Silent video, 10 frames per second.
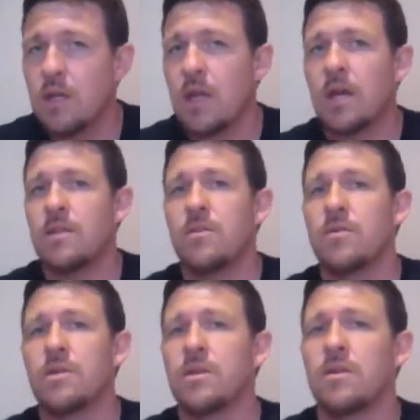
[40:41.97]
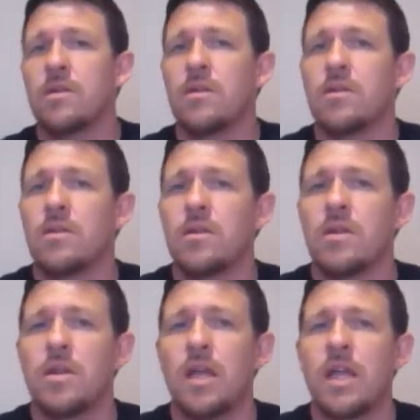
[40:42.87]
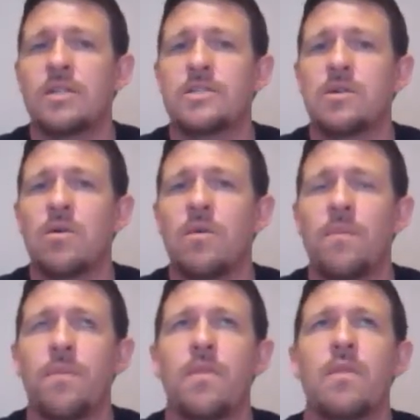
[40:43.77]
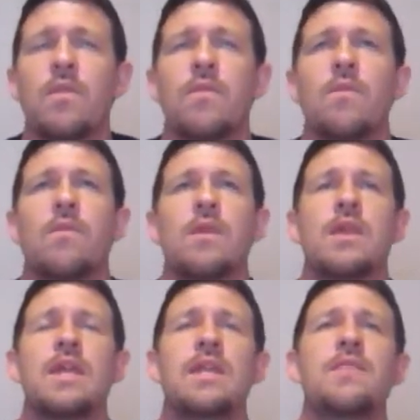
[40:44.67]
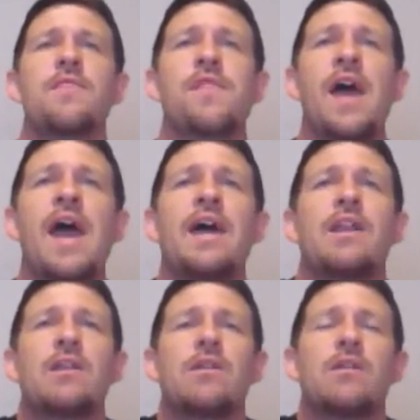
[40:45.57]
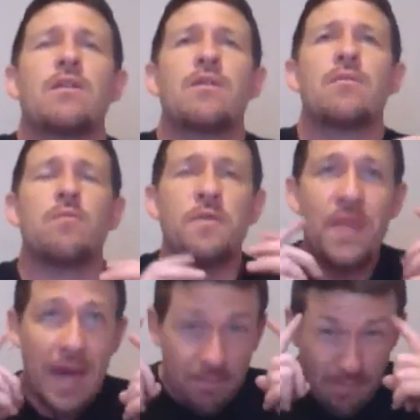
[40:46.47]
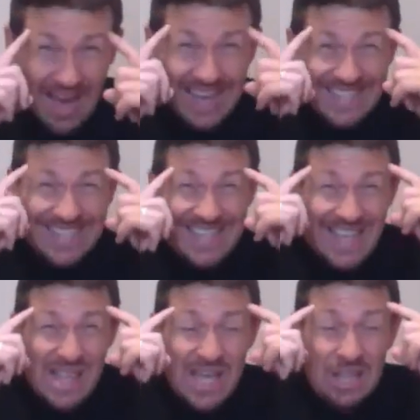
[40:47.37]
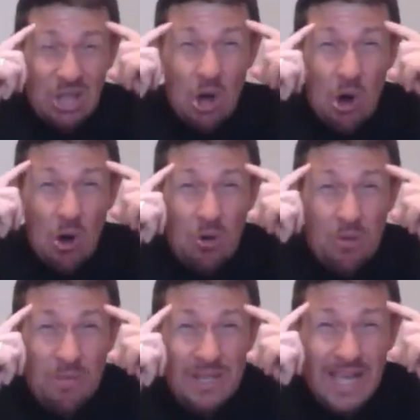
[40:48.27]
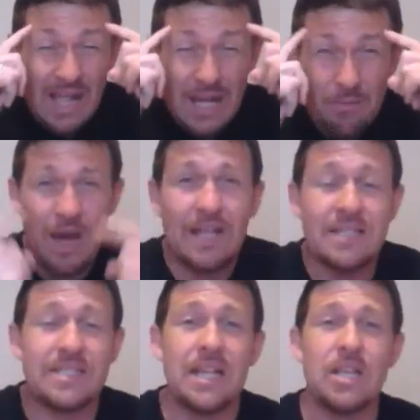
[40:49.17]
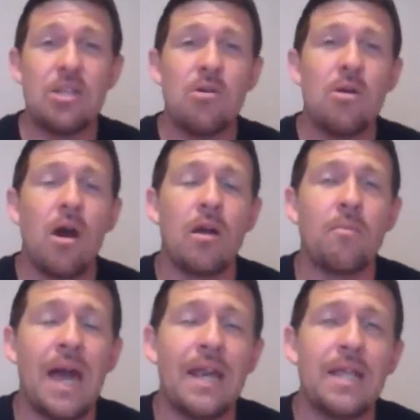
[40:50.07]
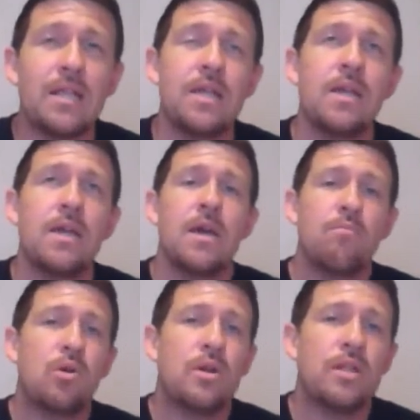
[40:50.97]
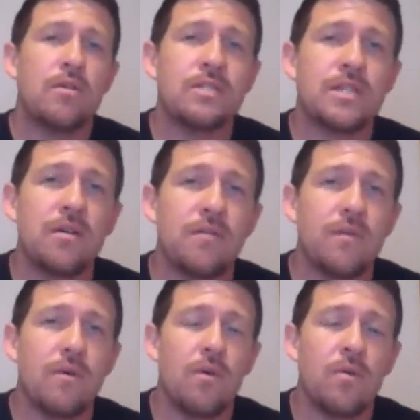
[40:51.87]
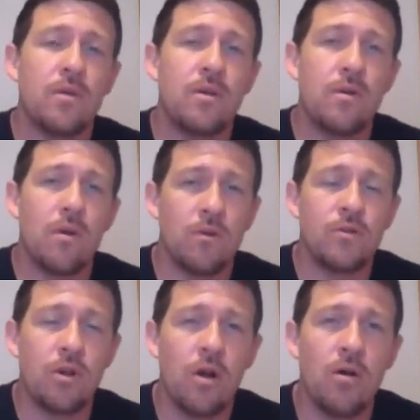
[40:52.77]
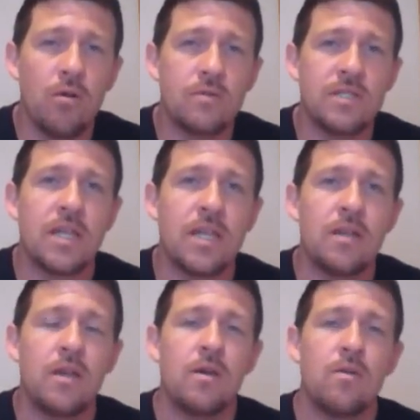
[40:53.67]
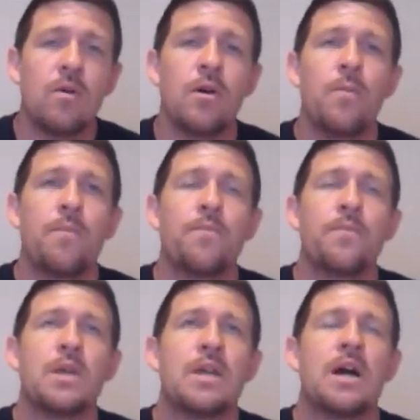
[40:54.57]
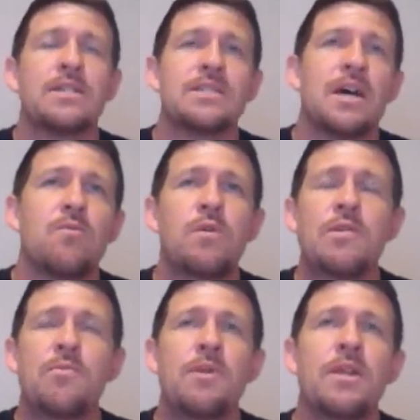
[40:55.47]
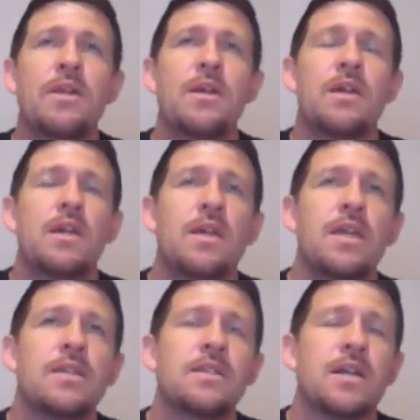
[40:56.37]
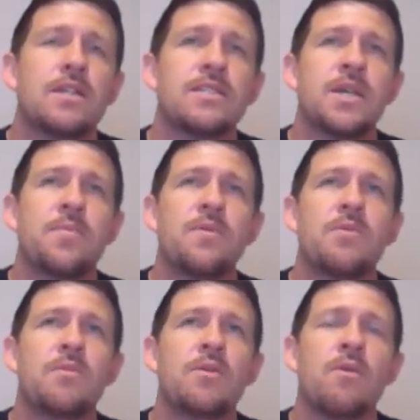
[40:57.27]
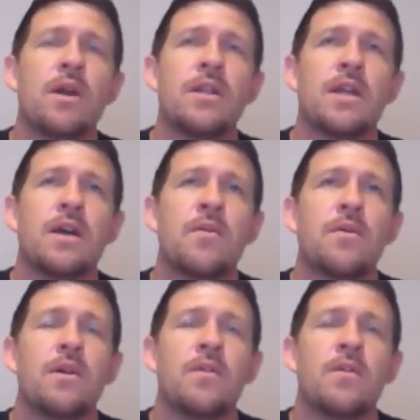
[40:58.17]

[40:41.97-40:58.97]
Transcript: Hallelujah. And so, in that, with that mindset, that law mentality mindset, you're automatically putting yourself on your on your own, saying, "Well, God's not with me. He's not accepting me right now.